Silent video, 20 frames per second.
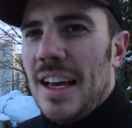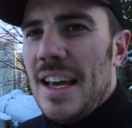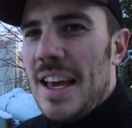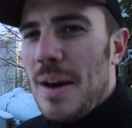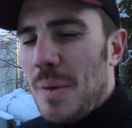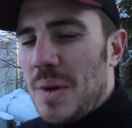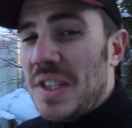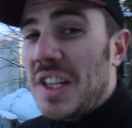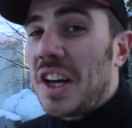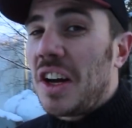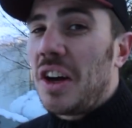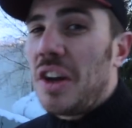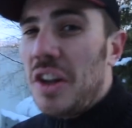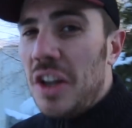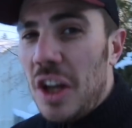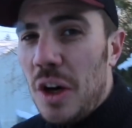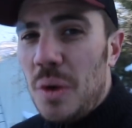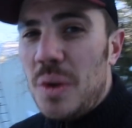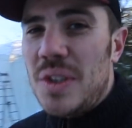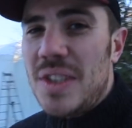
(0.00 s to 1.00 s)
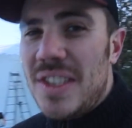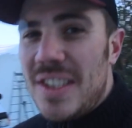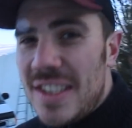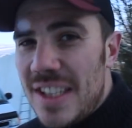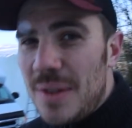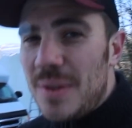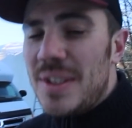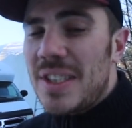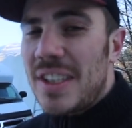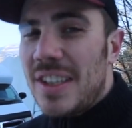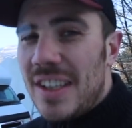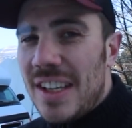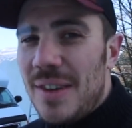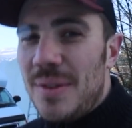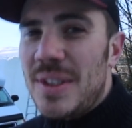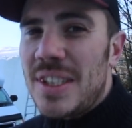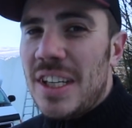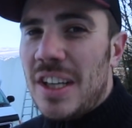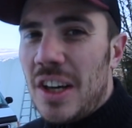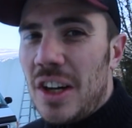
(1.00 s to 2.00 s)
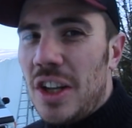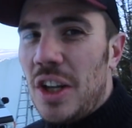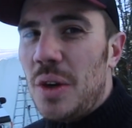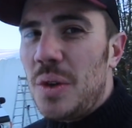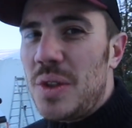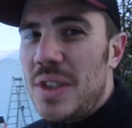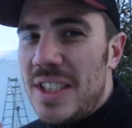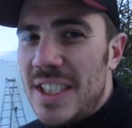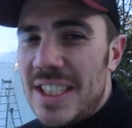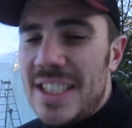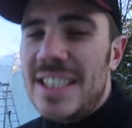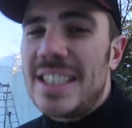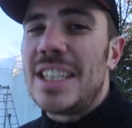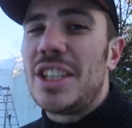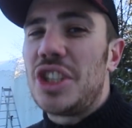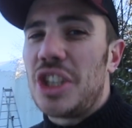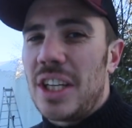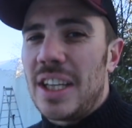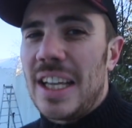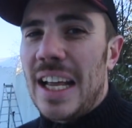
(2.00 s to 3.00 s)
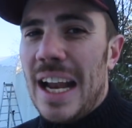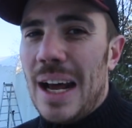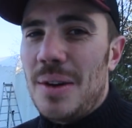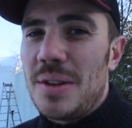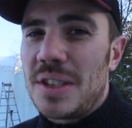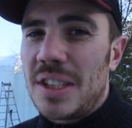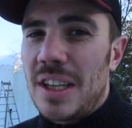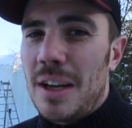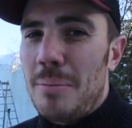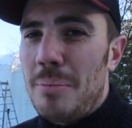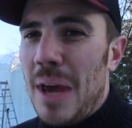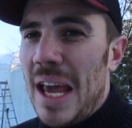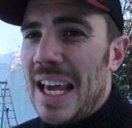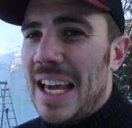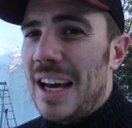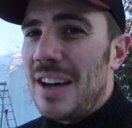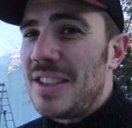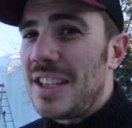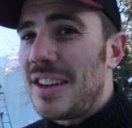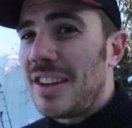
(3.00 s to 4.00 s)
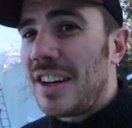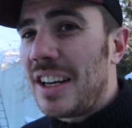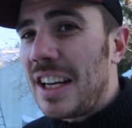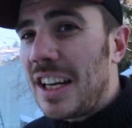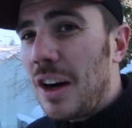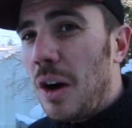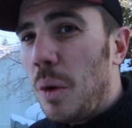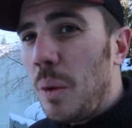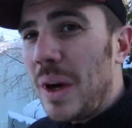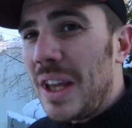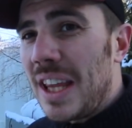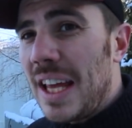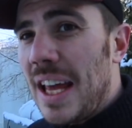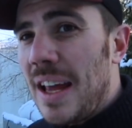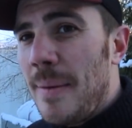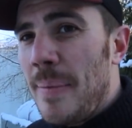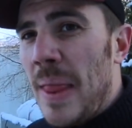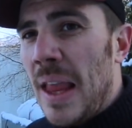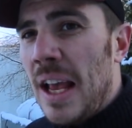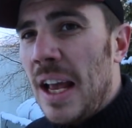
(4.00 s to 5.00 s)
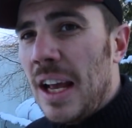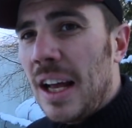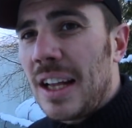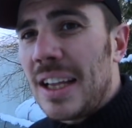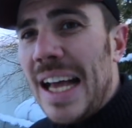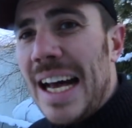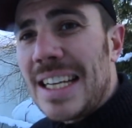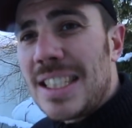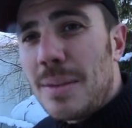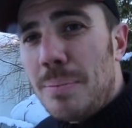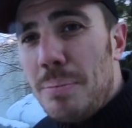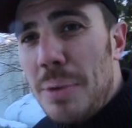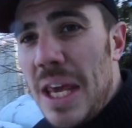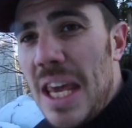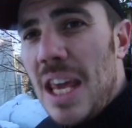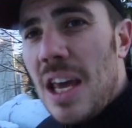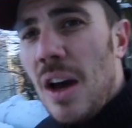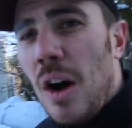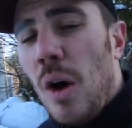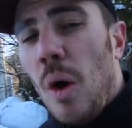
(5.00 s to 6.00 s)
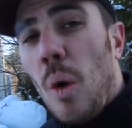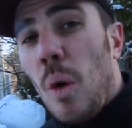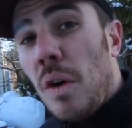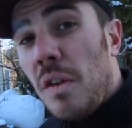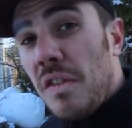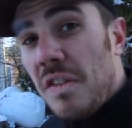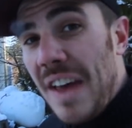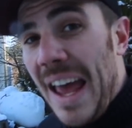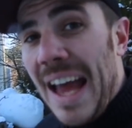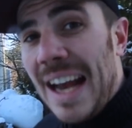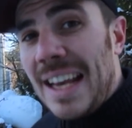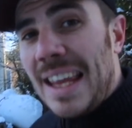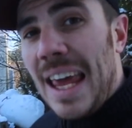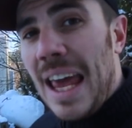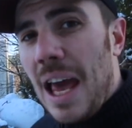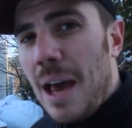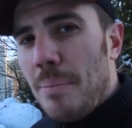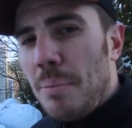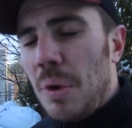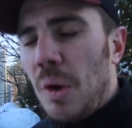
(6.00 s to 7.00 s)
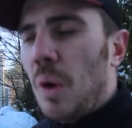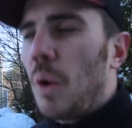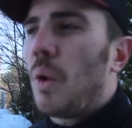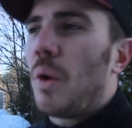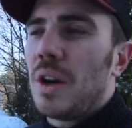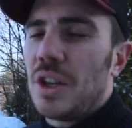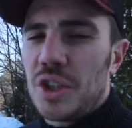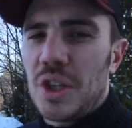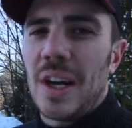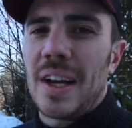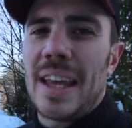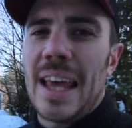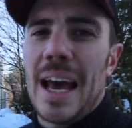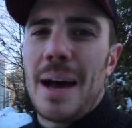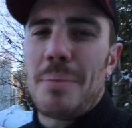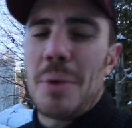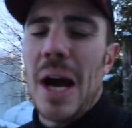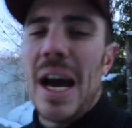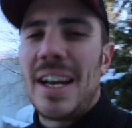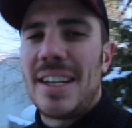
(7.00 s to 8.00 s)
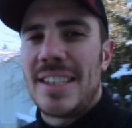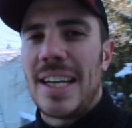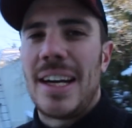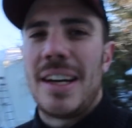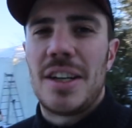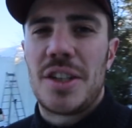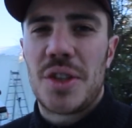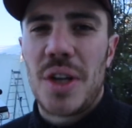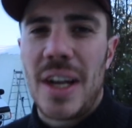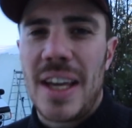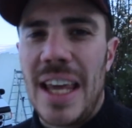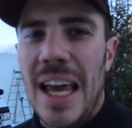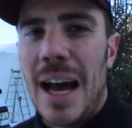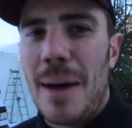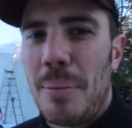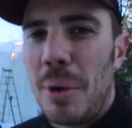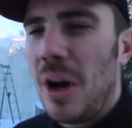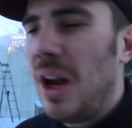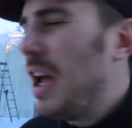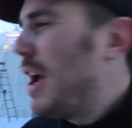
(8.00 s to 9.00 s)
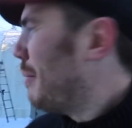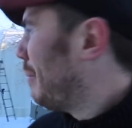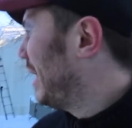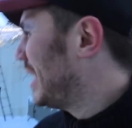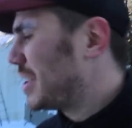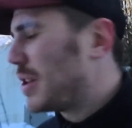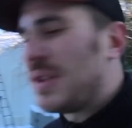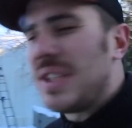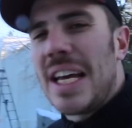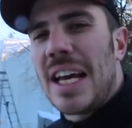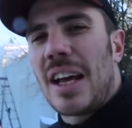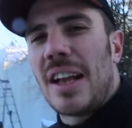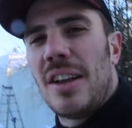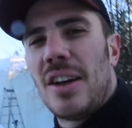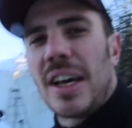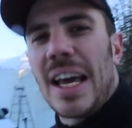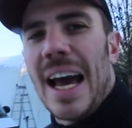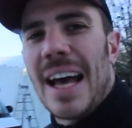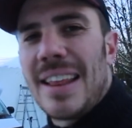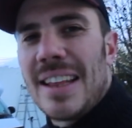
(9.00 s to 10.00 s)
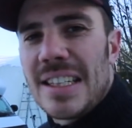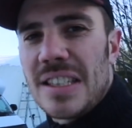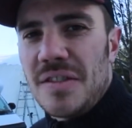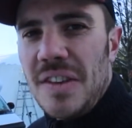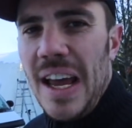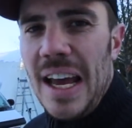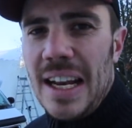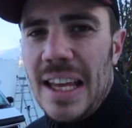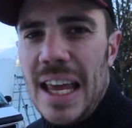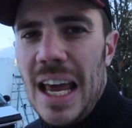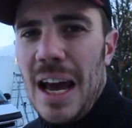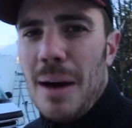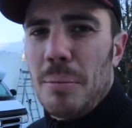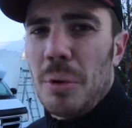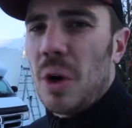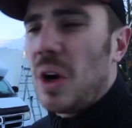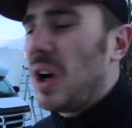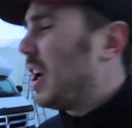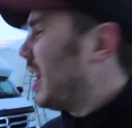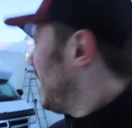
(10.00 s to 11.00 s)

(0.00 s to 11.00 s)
It was a close decision that I was gonna make. I was either gonna go with a Class B or van camper or a truck camper. I decided a truck camper. Let's go take a look at this van camper.